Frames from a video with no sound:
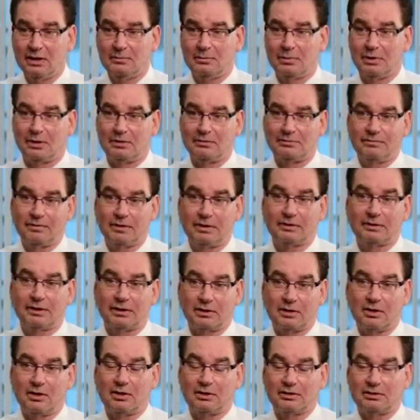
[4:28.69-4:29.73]
but I found that
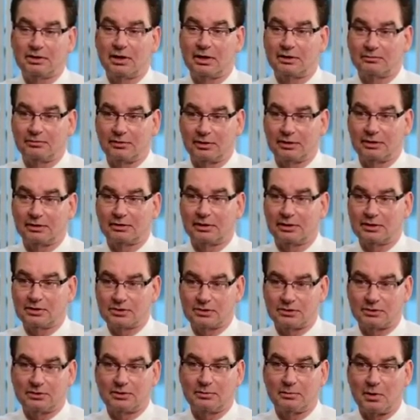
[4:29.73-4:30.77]
contact
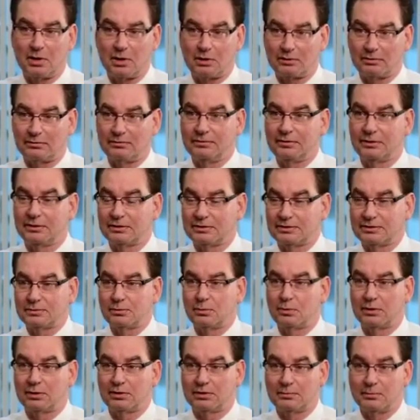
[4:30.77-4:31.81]
regulation thermography is
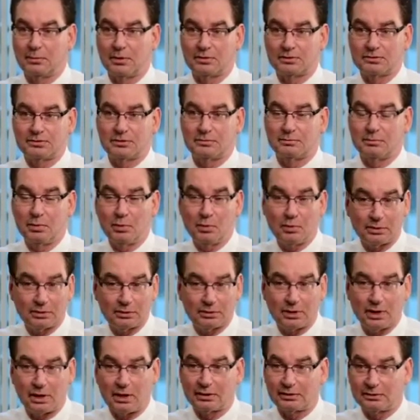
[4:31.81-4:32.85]
one of the most important
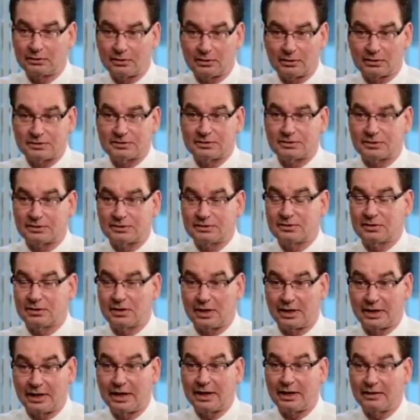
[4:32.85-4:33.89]
diagnostics that
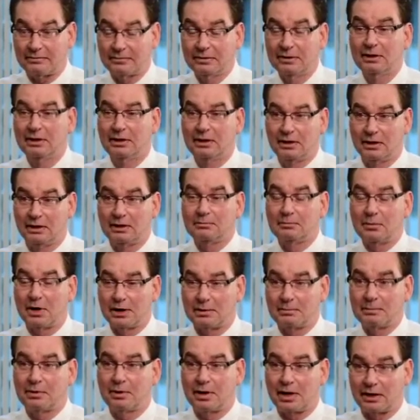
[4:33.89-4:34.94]
I have in my
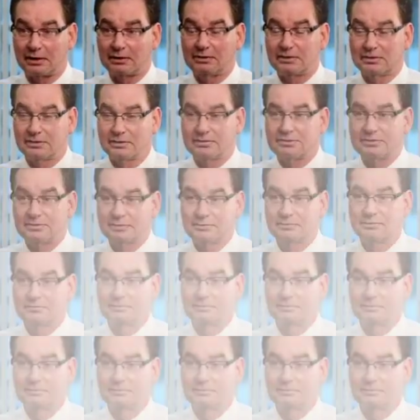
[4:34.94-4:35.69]
practice.